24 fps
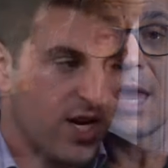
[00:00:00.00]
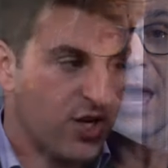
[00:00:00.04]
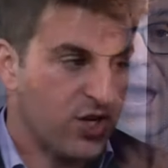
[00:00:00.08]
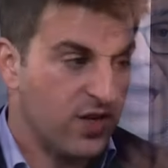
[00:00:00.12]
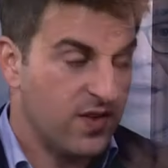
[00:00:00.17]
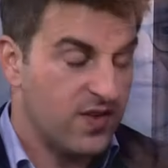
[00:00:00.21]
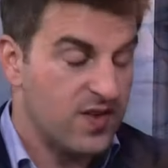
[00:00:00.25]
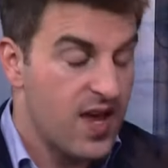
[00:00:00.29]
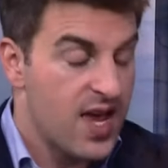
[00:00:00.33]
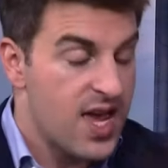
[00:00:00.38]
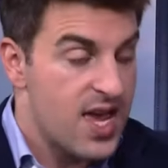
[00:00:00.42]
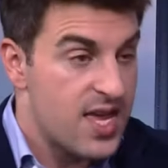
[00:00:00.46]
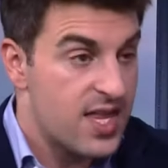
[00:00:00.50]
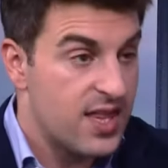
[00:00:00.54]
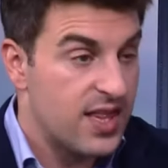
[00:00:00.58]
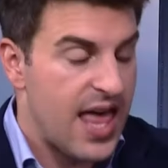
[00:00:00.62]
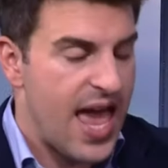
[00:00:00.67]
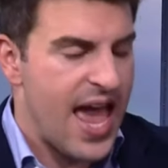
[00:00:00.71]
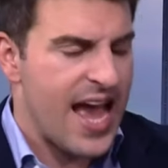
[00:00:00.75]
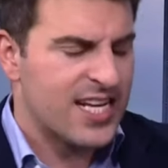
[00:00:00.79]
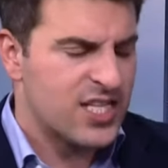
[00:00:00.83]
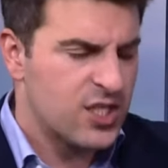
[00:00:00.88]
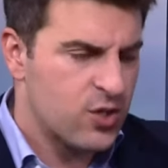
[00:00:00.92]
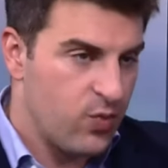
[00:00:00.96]
protections.
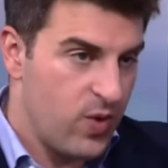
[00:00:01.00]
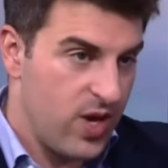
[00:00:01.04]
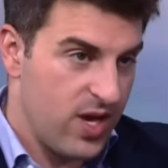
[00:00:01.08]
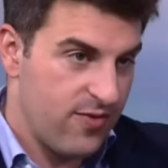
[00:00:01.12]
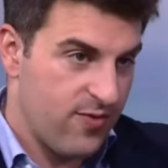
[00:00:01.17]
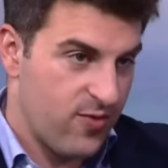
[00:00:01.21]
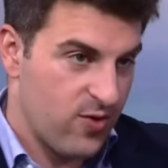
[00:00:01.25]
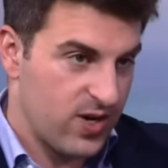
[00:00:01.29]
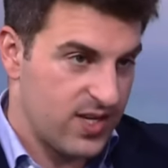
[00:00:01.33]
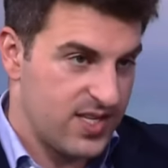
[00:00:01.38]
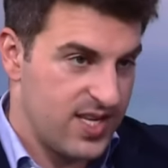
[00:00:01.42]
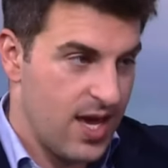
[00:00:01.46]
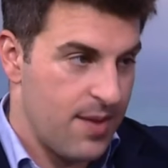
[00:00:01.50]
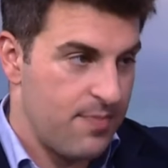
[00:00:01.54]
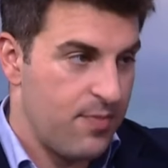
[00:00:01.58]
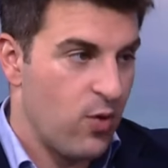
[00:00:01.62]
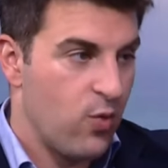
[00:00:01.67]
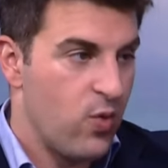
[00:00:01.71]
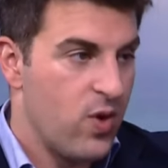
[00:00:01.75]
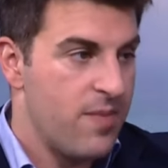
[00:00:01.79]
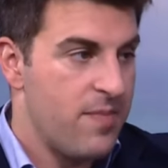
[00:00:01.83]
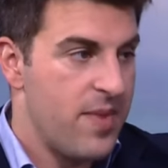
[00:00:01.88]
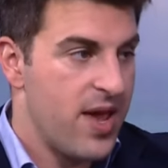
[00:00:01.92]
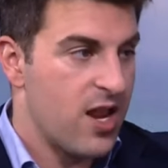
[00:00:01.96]
Last week, for
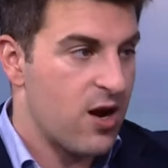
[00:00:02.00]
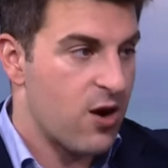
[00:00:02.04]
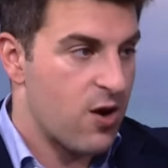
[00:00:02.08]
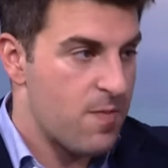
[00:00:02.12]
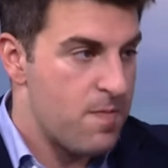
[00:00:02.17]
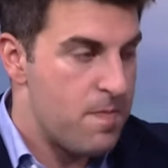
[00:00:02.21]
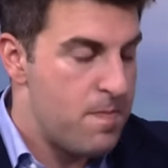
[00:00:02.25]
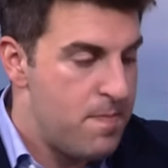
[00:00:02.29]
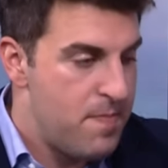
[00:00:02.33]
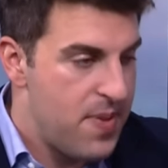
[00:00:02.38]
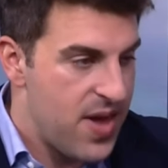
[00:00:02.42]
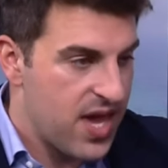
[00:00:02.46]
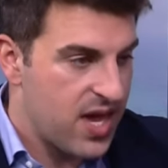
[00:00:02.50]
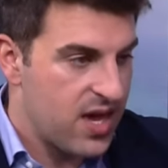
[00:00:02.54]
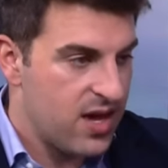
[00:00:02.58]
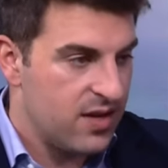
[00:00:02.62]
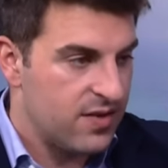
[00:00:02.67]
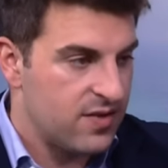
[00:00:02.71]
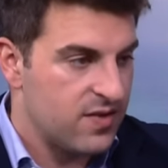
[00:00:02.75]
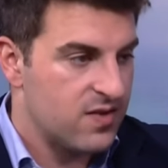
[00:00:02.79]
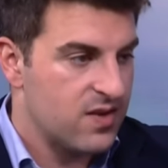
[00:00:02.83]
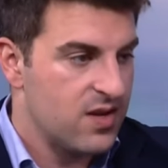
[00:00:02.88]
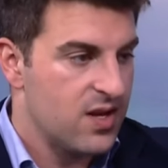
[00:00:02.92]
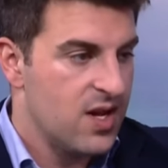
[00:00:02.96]
example, we made our
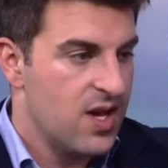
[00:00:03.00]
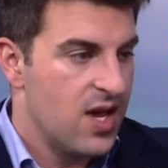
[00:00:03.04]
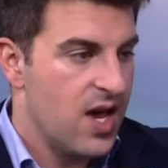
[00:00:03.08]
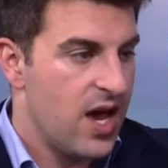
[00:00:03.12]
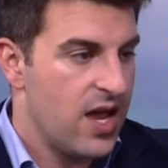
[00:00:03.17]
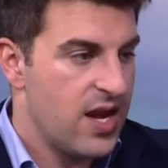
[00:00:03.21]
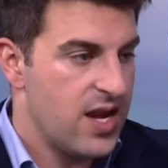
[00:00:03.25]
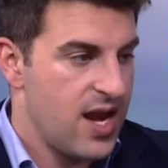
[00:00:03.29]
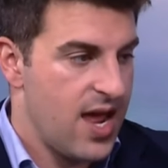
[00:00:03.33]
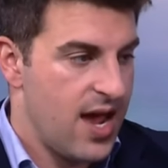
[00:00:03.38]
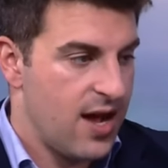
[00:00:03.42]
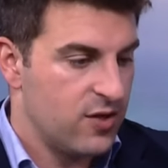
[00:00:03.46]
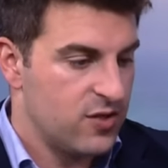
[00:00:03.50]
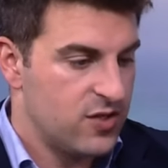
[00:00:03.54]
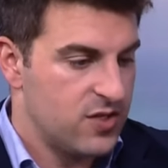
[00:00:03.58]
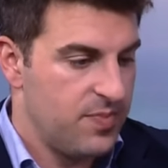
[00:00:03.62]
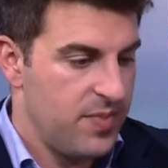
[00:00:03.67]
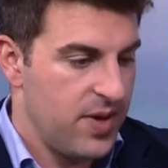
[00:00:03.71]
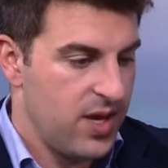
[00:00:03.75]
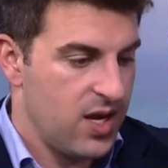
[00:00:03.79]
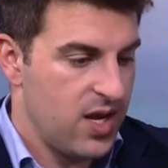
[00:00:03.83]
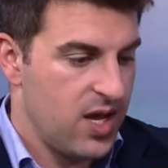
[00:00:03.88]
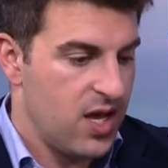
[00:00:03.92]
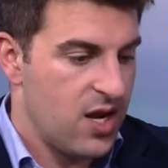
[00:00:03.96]
biggest
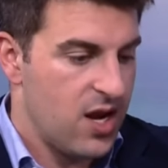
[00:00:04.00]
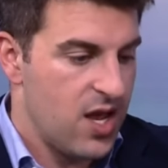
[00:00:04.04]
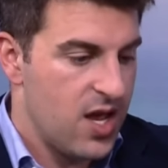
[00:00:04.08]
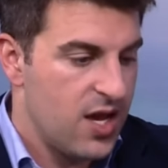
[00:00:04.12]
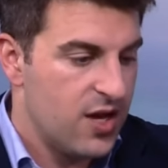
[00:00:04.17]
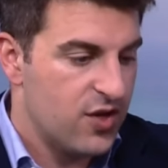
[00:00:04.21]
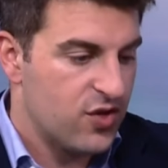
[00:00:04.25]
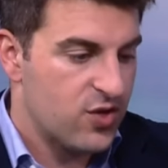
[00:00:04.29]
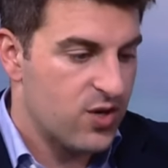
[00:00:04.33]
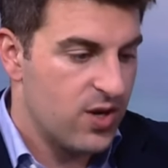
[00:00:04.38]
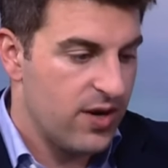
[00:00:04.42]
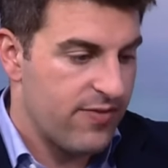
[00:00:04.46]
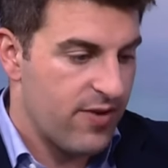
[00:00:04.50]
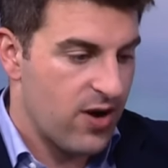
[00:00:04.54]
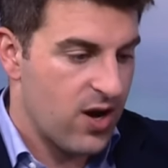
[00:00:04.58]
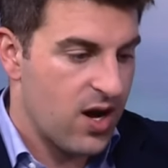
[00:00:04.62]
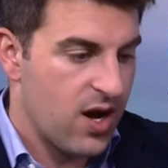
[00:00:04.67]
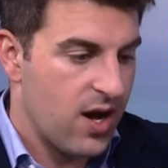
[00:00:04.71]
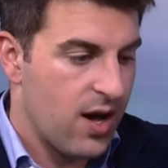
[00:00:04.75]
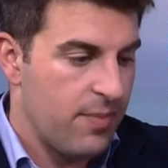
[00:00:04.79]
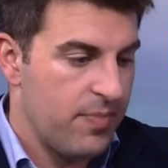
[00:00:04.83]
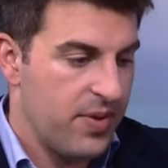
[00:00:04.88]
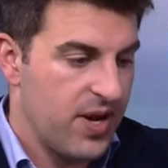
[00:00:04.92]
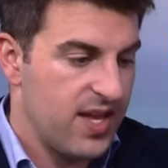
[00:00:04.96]
announcement in the history of our
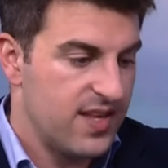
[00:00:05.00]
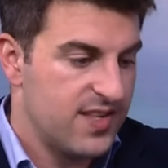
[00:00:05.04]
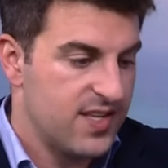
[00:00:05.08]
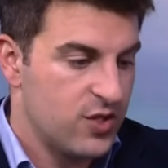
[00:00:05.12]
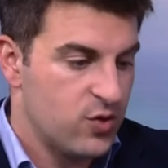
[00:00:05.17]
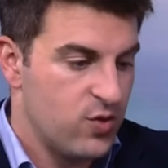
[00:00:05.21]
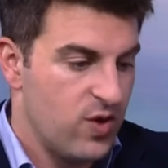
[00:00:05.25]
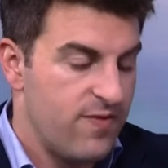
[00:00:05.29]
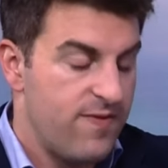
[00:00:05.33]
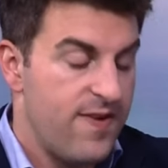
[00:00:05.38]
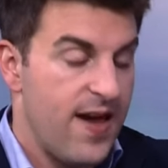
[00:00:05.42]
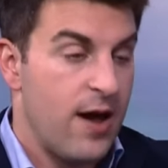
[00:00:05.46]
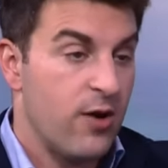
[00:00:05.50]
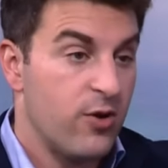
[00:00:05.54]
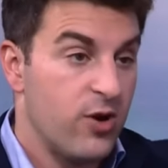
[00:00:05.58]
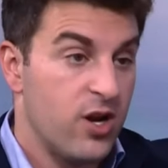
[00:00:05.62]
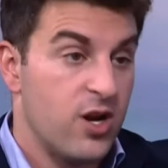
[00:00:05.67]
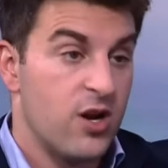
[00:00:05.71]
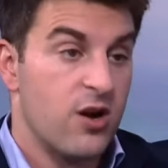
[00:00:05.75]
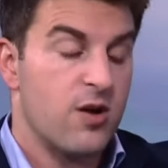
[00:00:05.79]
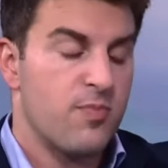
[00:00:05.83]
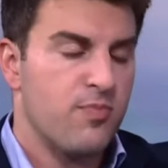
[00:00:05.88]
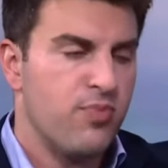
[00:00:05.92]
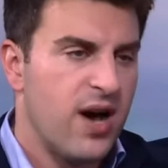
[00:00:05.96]
company since we
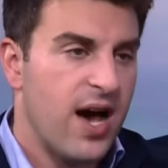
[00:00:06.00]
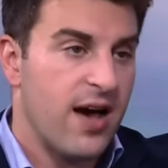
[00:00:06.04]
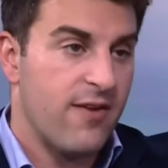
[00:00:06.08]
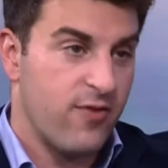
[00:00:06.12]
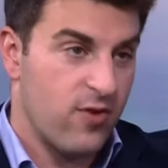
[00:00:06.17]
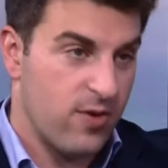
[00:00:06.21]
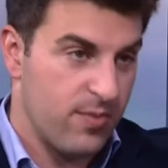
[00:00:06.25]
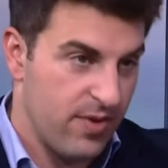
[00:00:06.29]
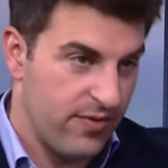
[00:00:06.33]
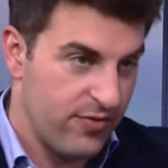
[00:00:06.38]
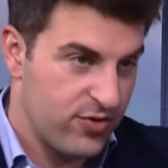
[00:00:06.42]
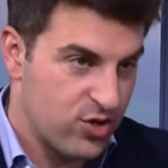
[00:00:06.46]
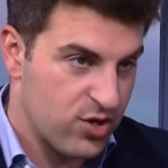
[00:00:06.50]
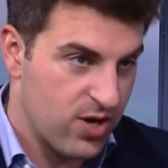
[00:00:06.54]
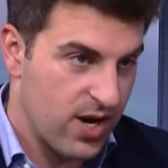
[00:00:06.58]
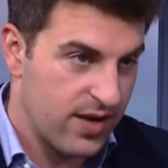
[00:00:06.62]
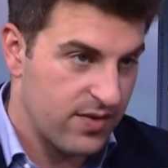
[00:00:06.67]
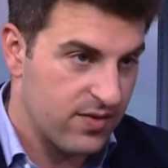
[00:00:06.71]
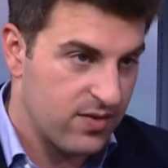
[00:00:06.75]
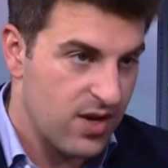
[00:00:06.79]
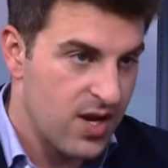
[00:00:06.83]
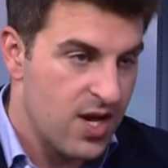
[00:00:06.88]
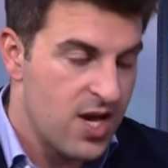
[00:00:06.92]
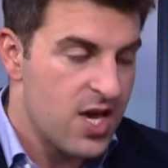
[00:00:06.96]
founded in our platform of
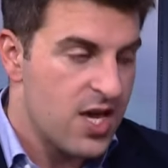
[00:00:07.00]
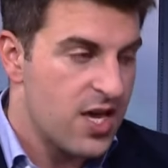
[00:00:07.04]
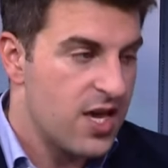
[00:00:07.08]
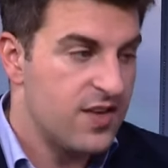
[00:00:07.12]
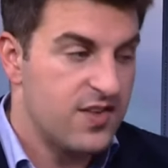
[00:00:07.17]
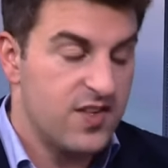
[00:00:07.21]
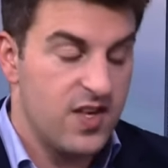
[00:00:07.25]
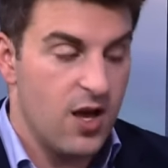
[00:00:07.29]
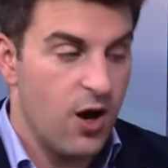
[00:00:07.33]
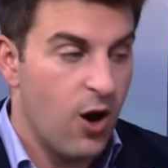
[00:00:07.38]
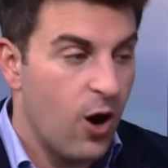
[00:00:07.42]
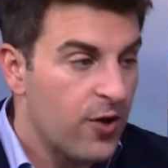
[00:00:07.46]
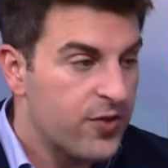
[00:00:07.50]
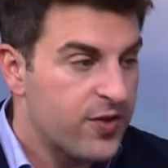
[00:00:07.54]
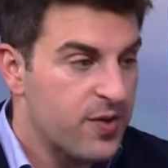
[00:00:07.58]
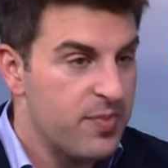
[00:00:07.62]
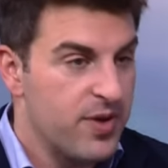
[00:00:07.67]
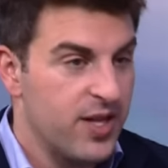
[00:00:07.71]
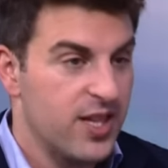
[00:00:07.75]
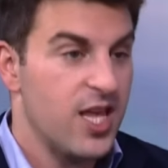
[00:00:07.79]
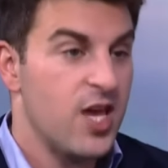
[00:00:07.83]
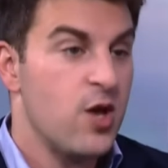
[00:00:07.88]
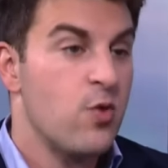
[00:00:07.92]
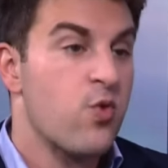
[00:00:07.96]
trust. You see,
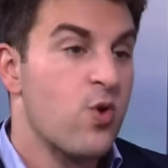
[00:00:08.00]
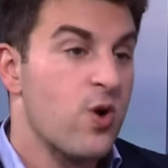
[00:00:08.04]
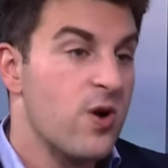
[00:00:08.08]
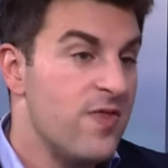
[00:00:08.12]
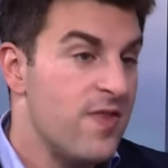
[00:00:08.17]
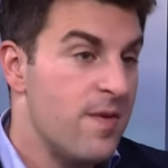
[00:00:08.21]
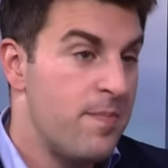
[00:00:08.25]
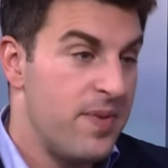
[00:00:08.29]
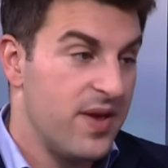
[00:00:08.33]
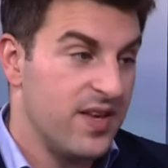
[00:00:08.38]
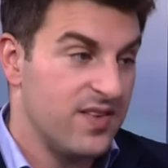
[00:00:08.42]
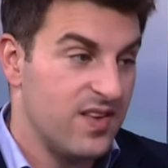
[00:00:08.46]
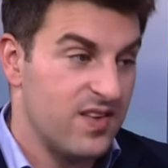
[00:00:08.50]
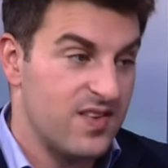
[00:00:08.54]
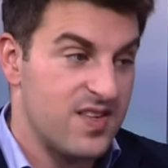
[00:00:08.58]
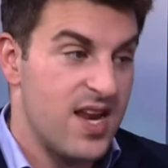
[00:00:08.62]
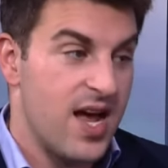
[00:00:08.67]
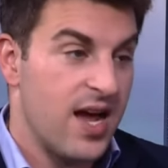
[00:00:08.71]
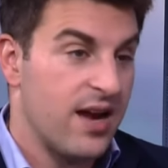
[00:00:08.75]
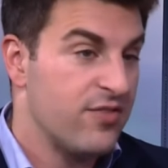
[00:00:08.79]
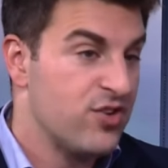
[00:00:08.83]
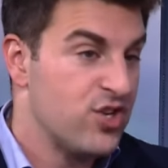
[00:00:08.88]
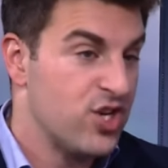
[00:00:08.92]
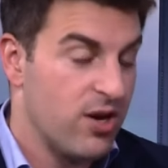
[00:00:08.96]
ultimately, we're in the business
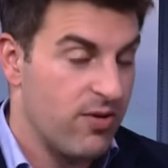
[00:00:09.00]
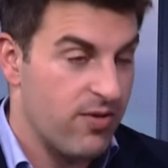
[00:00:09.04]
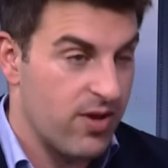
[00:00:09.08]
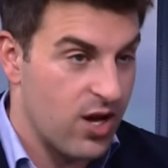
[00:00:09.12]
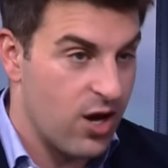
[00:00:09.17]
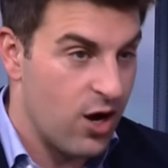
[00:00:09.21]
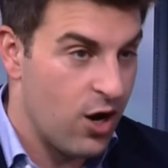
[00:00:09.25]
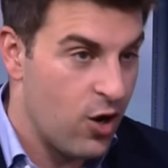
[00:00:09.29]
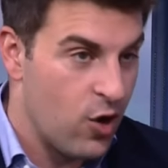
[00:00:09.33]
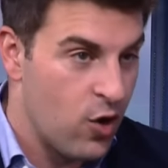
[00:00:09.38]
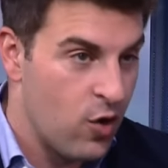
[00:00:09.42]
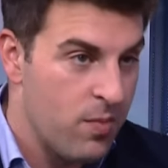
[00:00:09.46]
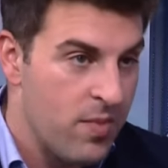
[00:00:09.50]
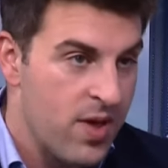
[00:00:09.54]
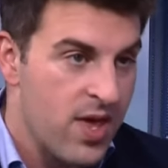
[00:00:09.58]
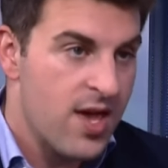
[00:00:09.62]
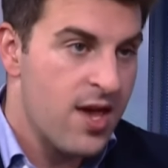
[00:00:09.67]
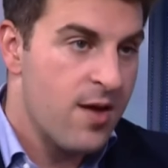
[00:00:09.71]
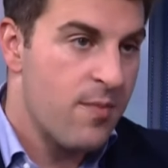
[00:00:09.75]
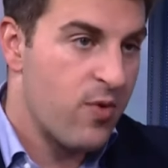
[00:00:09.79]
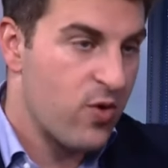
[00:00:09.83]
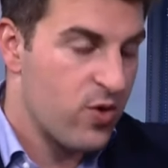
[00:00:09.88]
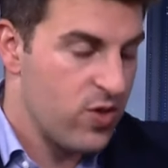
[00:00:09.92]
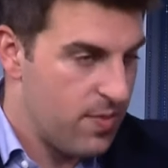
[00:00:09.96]
not of sharing a home,
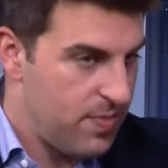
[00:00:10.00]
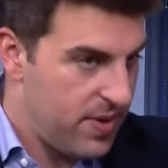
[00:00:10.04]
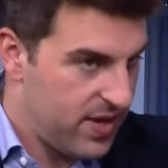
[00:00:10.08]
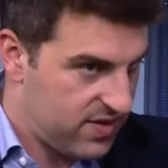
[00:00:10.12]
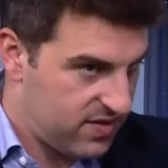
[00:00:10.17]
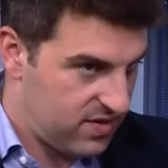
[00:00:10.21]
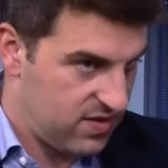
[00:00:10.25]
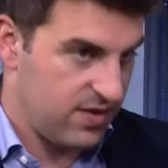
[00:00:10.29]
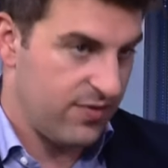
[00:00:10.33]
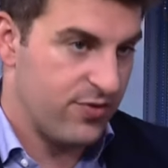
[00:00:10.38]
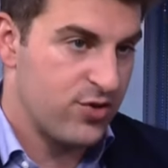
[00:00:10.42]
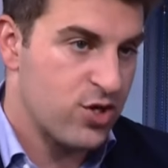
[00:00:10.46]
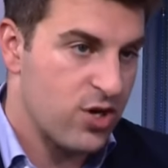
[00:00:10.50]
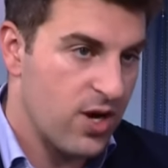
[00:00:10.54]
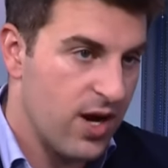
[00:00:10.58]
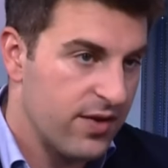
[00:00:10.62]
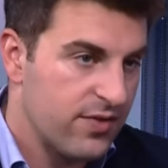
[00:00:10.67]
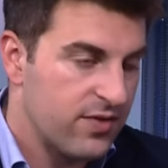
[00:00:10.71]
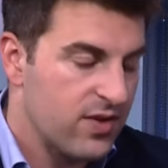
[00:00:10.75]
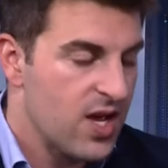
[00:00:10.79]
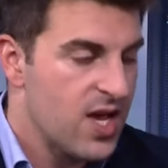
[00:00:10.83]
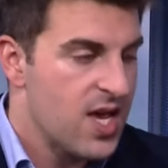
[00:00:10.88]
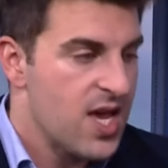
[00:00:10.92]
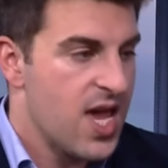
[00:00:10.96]
but we're in the business of
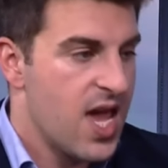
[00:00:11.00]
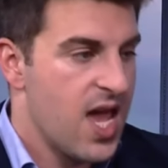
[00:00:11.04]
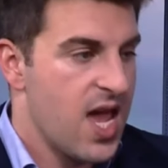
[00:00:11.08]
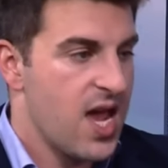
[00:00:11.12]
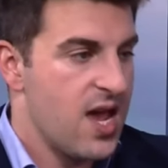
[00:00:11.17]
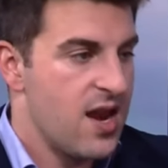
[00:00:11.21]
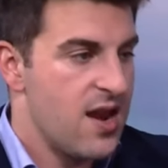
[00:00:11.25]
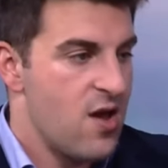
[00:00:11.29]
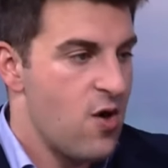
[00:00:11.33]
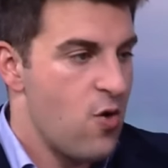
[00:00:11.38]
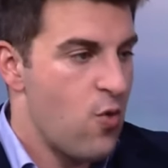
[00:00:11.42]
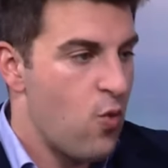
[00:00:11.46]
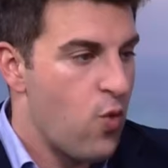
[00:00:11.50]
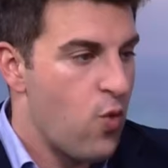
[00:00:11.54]
trust. And